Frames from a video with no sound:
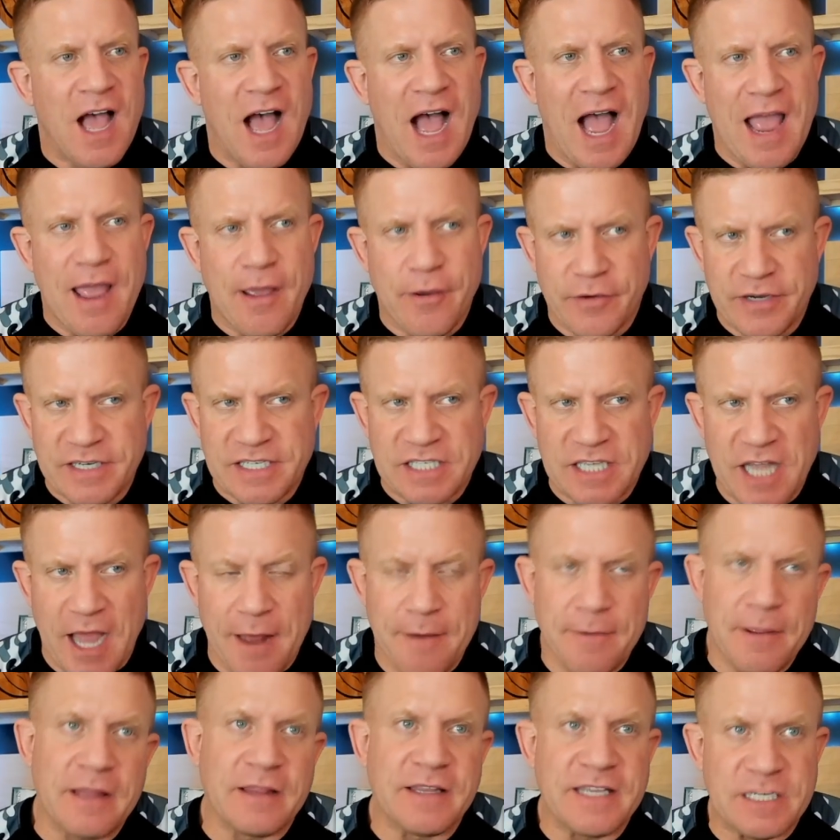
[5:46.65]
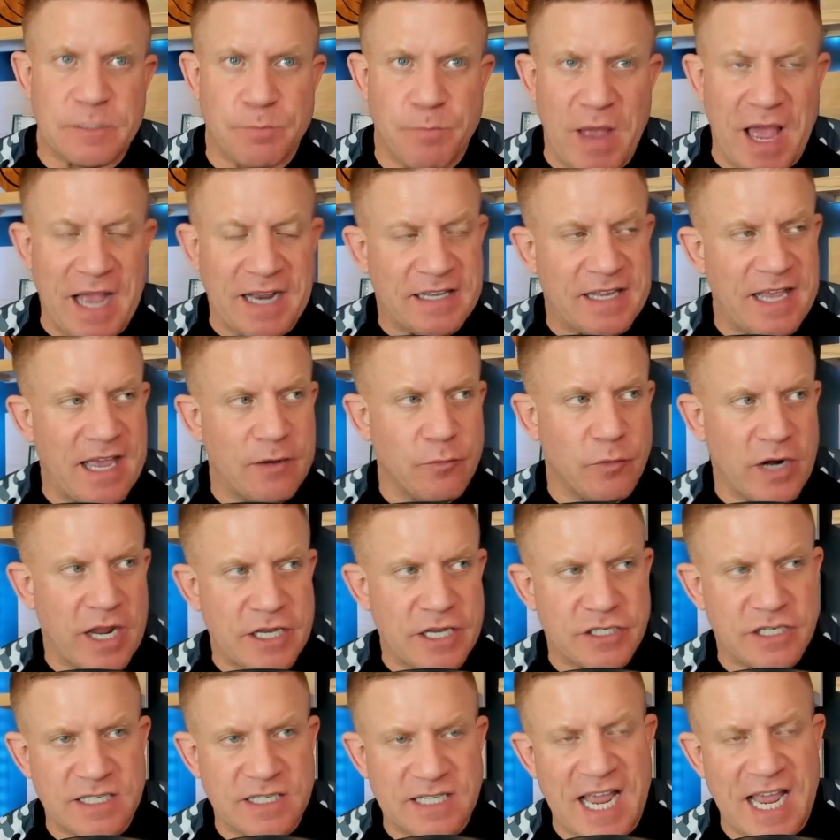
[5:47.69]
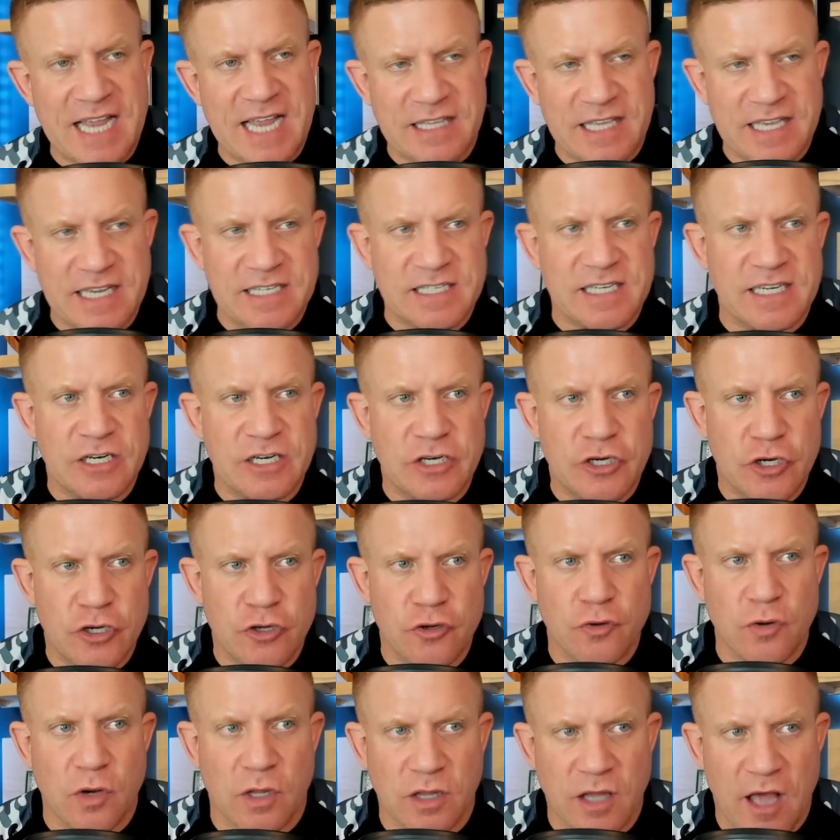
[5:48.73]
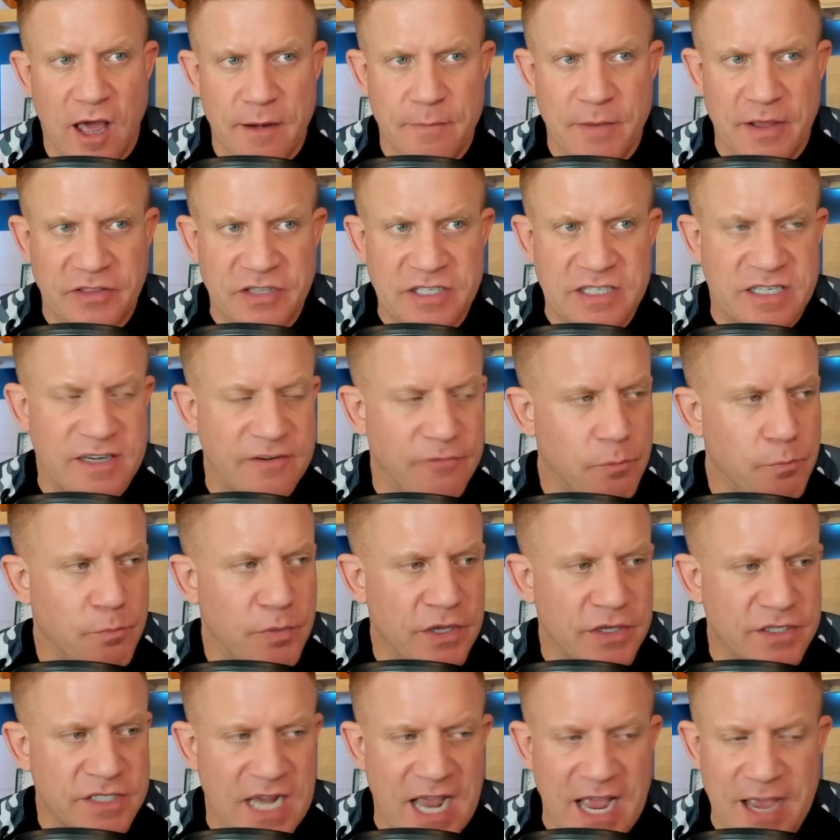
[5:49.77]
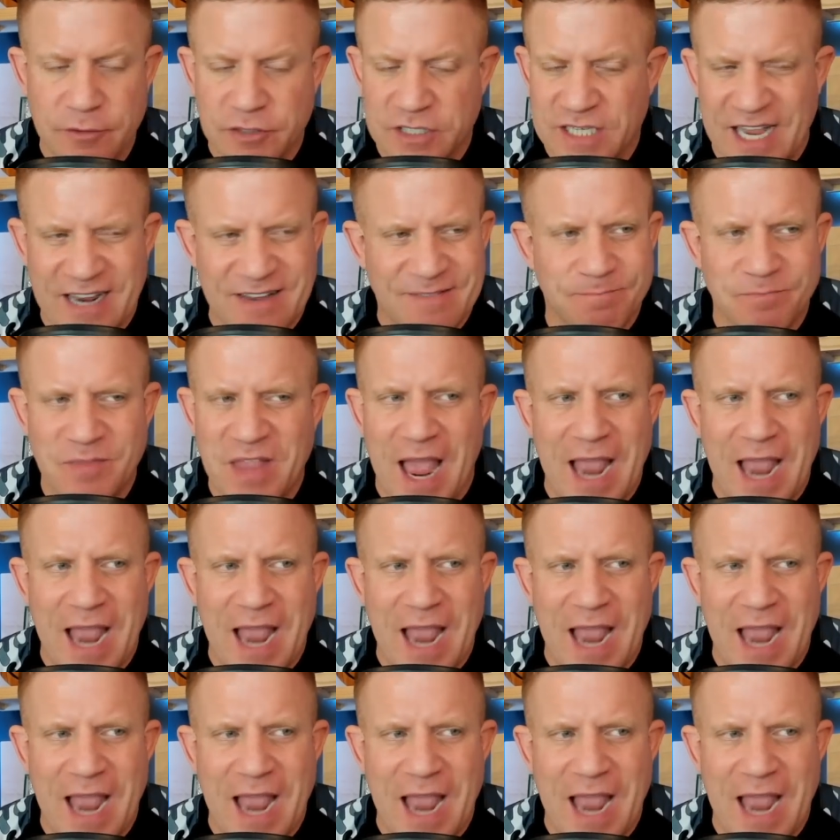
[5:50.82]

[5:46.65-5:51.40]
I always thought, at least back then when I used to take these and knew a lot about these different pills, I was like,